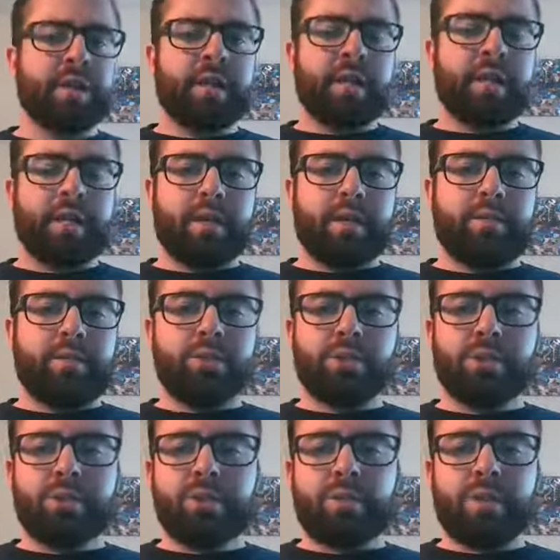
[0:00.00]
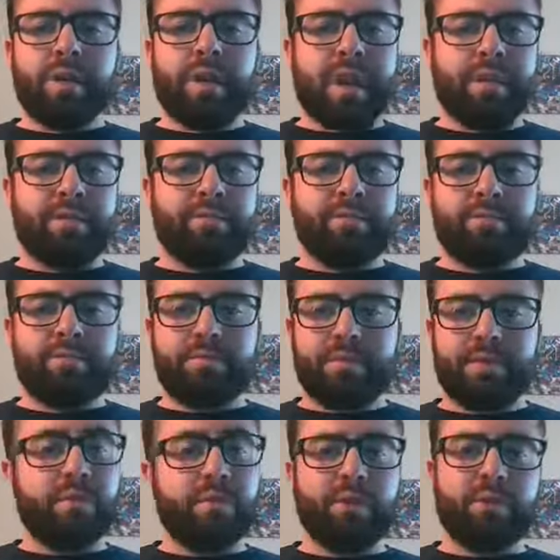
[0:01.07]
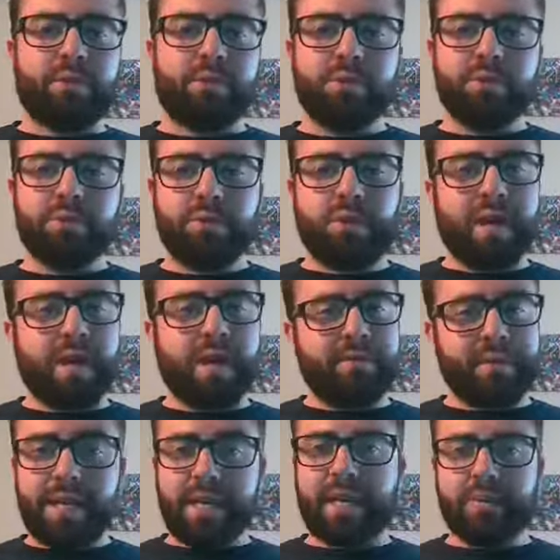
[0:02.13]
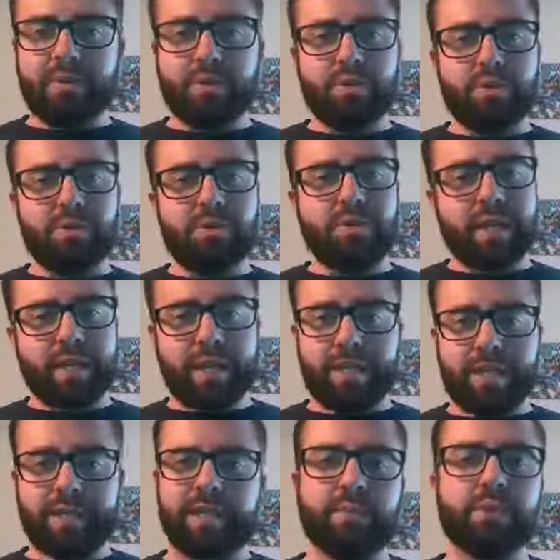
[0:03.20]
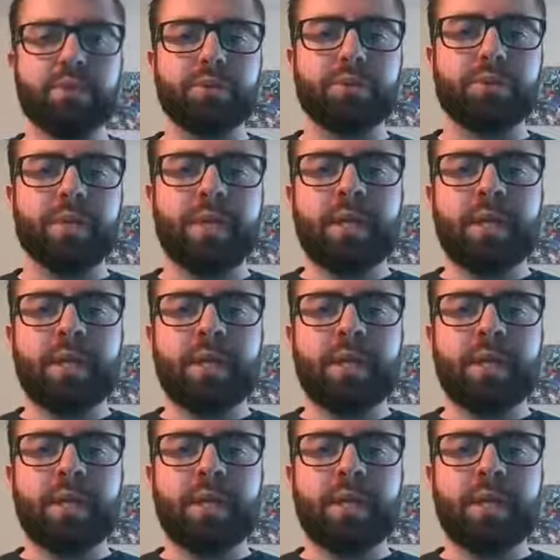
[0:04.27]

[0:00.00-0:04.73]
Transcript: uh, usually we have two different crews we'll have a daytime crew and a nighttime crew